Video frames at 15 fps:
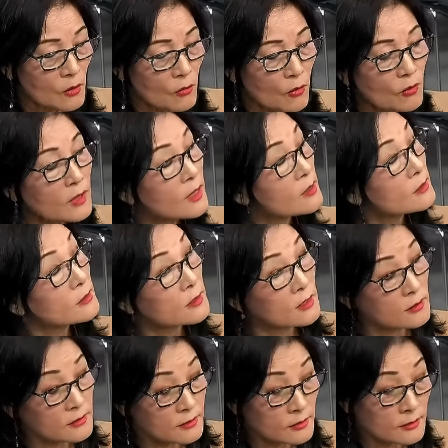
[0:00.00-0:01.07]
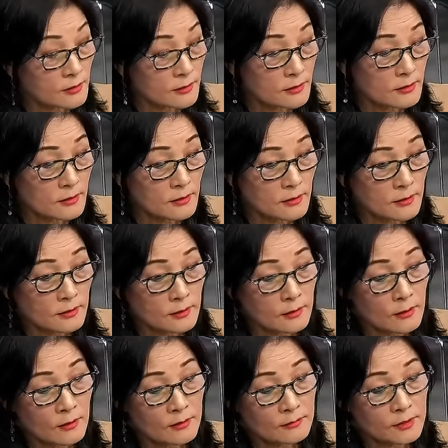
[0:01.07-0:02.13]
What are the concerns
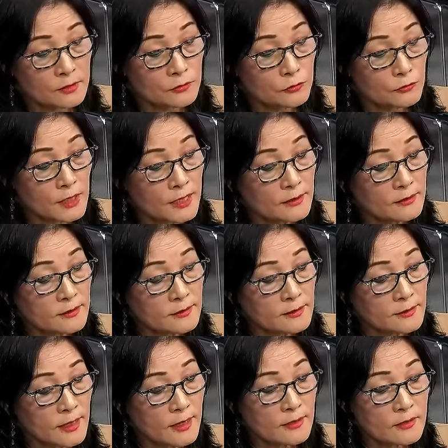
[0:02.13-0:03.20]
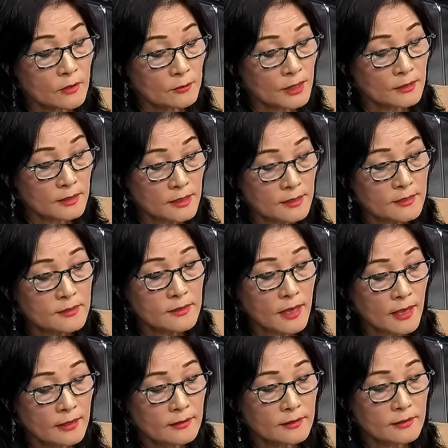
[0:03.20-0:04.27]
of the United States about this?
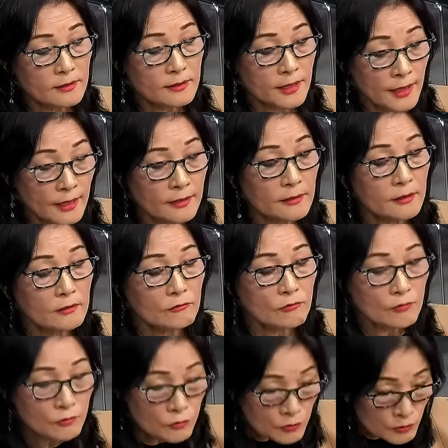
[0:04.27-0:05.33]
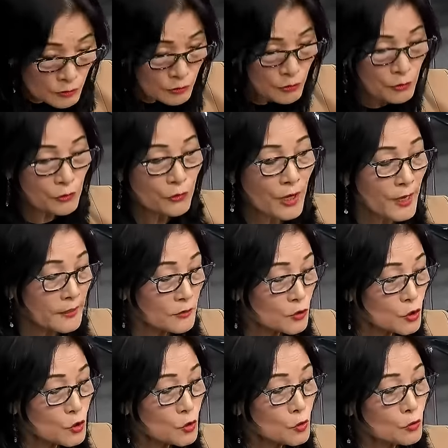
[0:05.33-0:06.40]
And can Ukraine
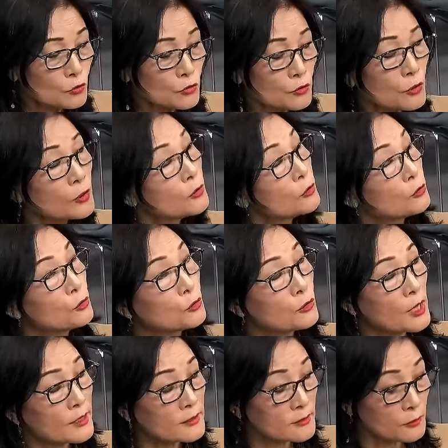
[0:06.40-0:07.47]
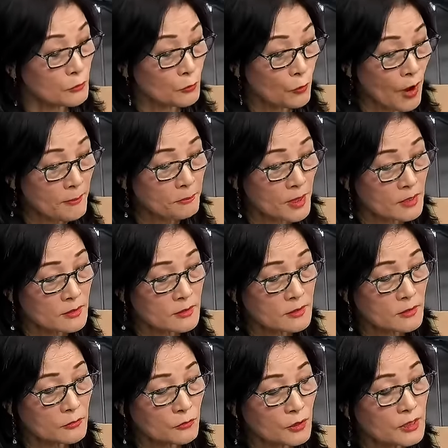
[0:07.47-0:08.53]
use U.S.
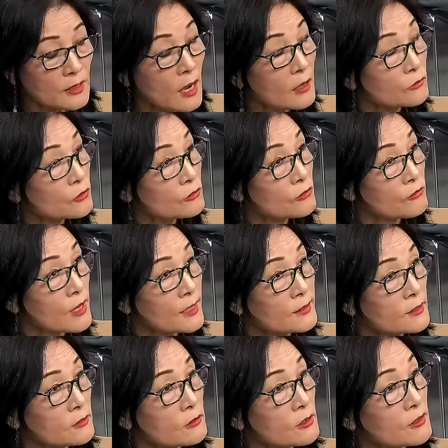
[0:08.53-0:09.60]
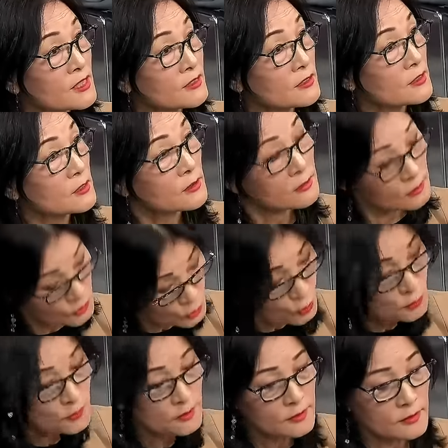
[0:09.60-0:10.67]
weapons without
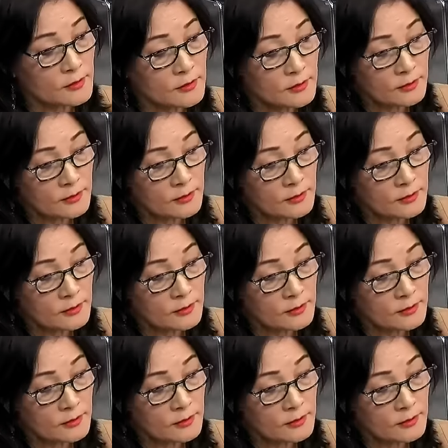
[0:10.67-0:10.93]
restrictions?